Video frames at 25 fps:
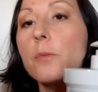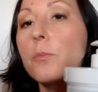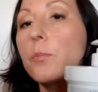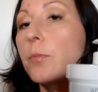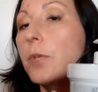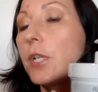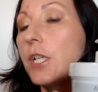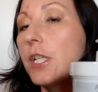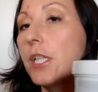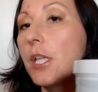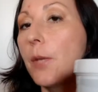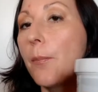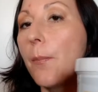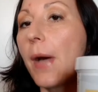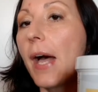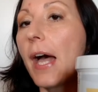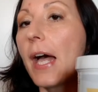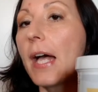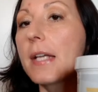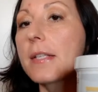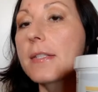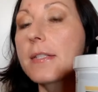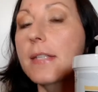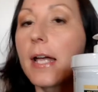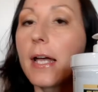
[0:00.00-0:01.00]
In the
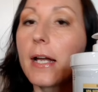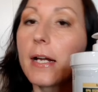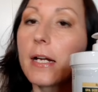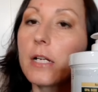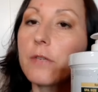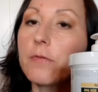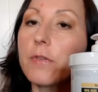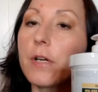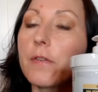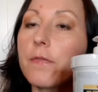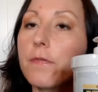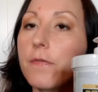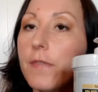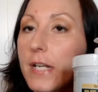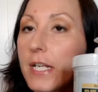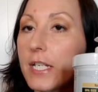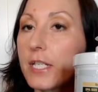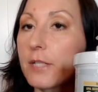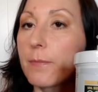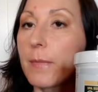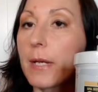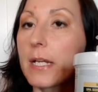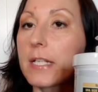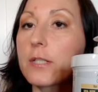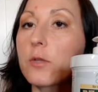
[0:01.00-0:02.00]
past, I have a
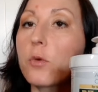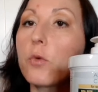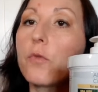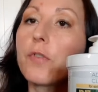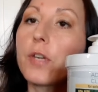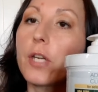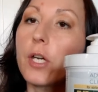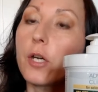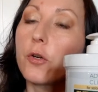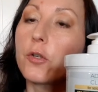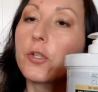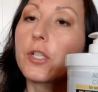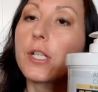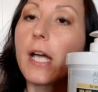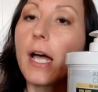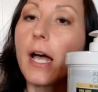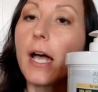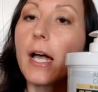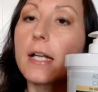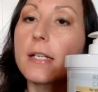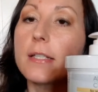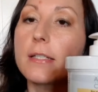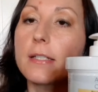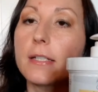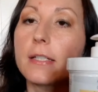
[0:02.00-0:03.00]
face mask with hyaluronic
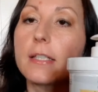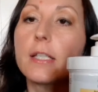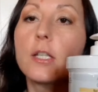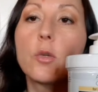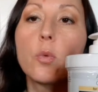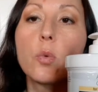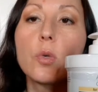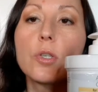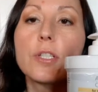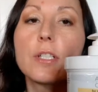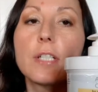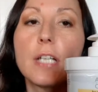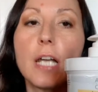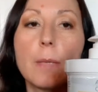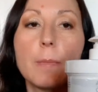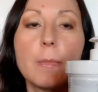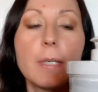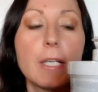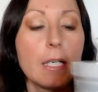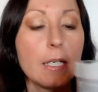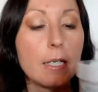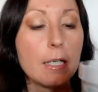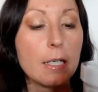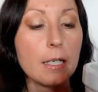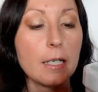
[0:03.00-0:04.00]
acid. It was coming
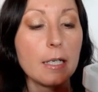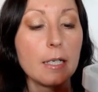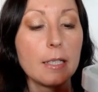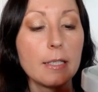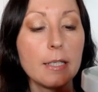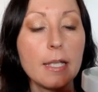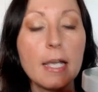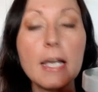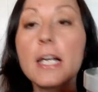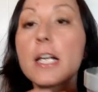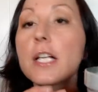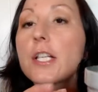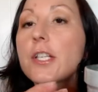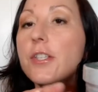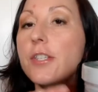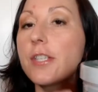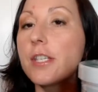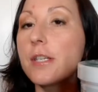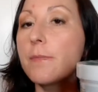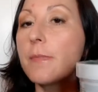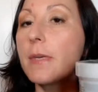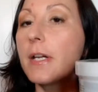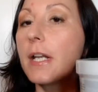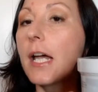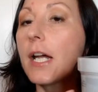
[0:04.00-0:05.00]
in
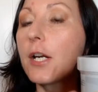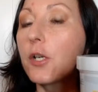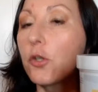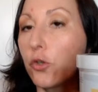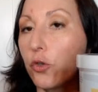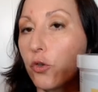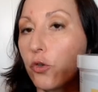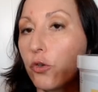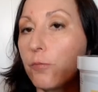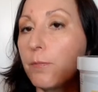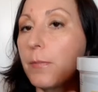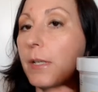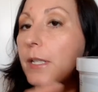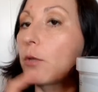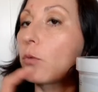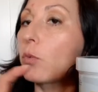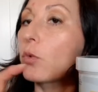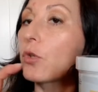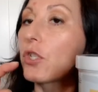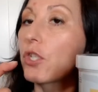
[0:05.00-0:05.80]
similar tube, but it was